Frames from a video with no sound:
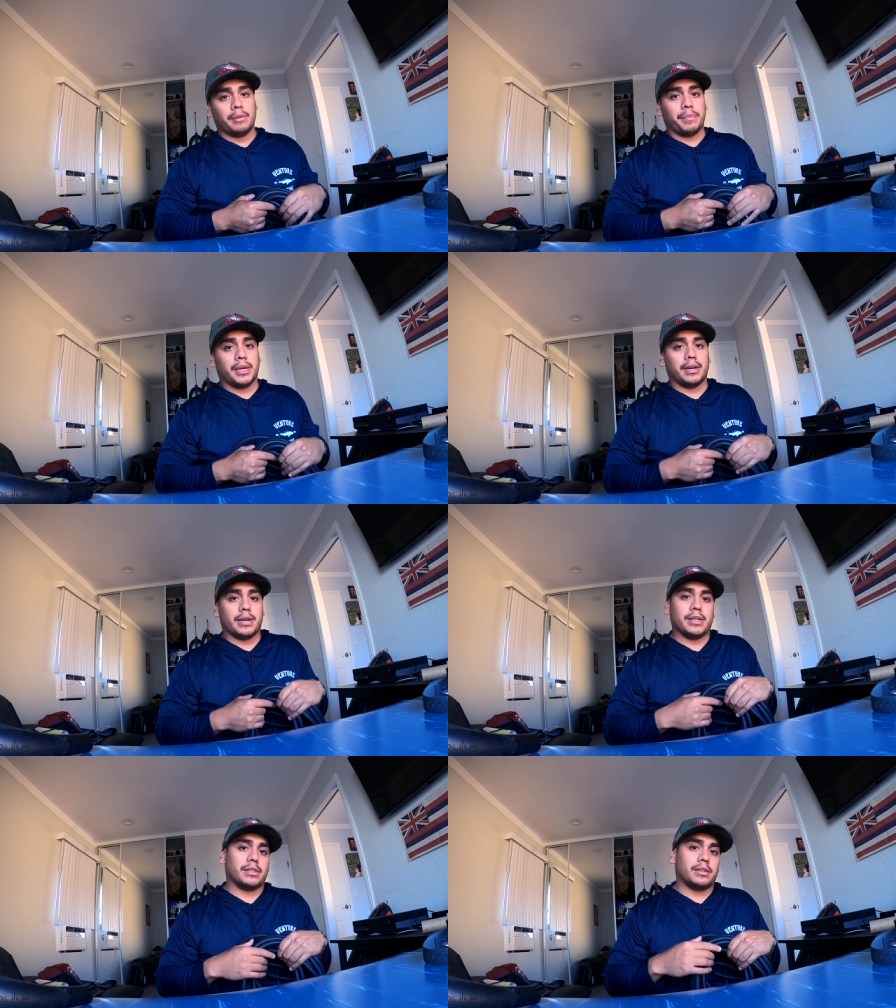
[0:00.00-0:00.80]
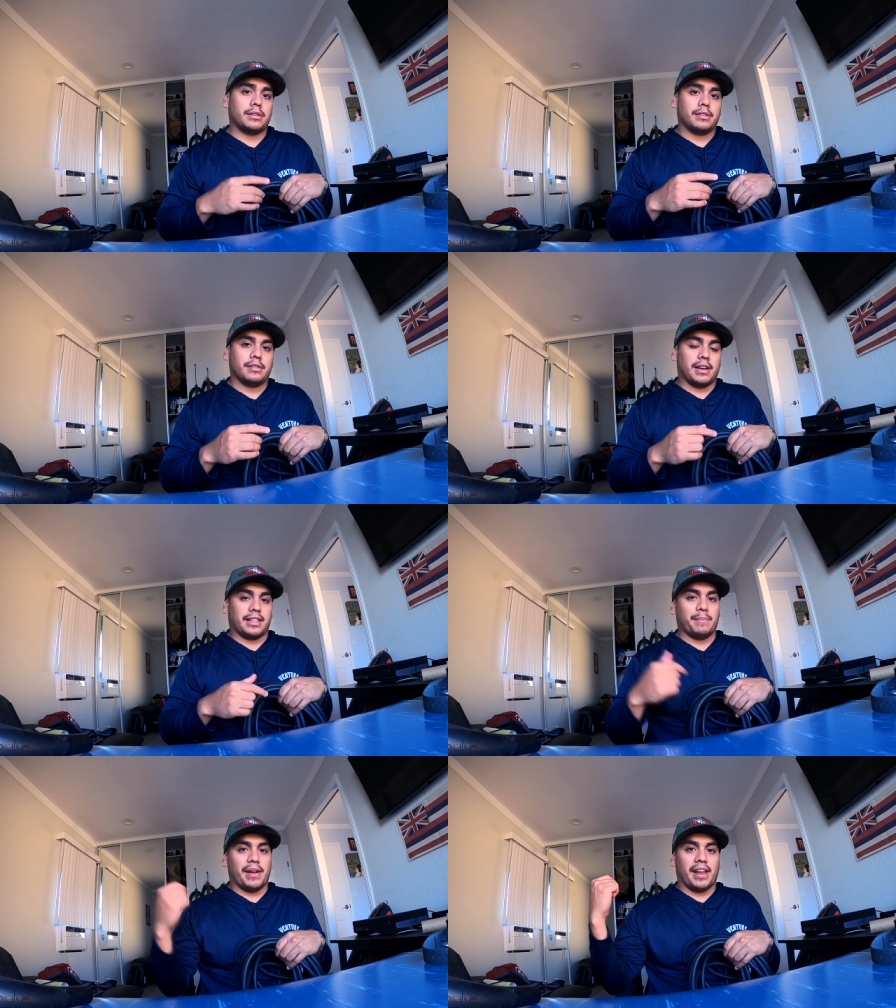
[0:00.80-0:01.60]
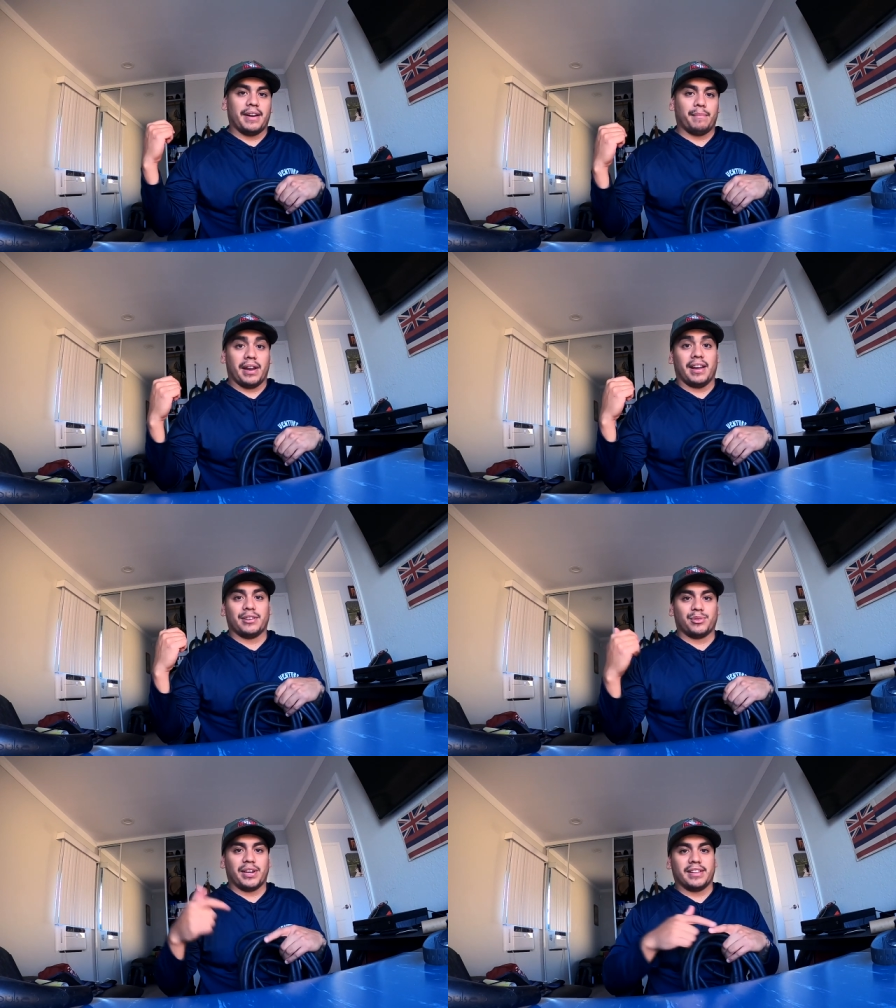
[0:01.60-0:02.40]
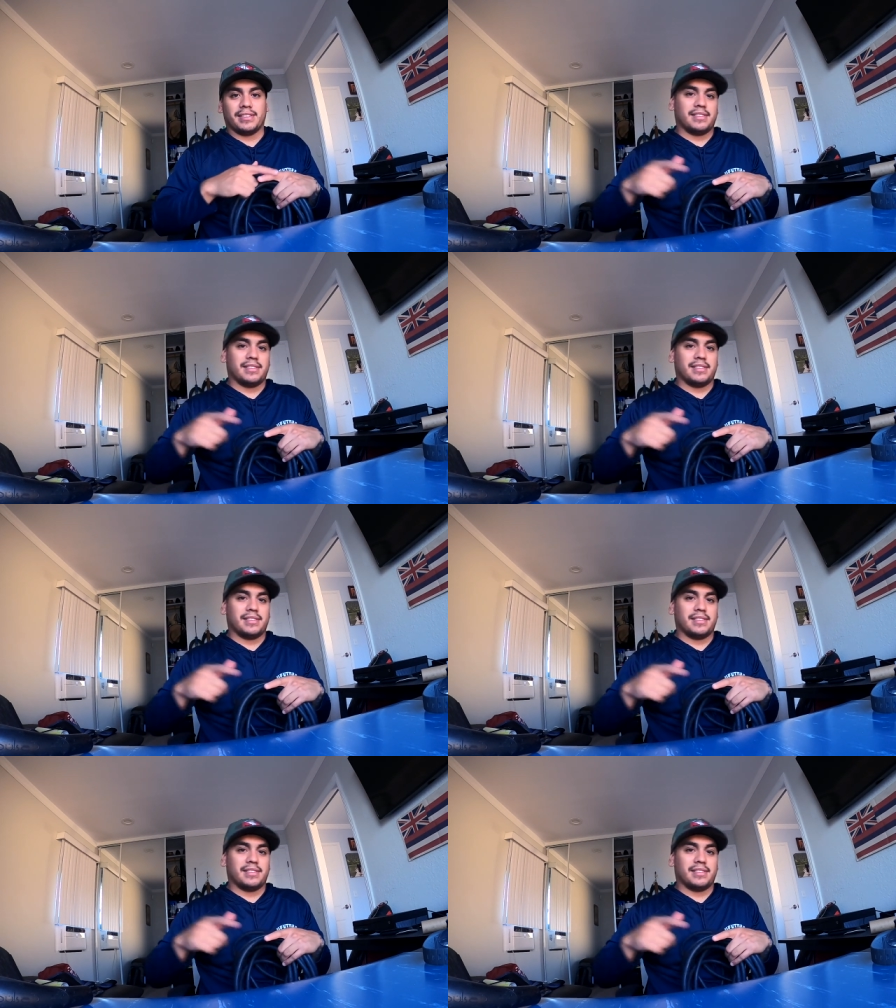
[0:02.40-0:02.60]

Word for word: because I think my line, my line is white.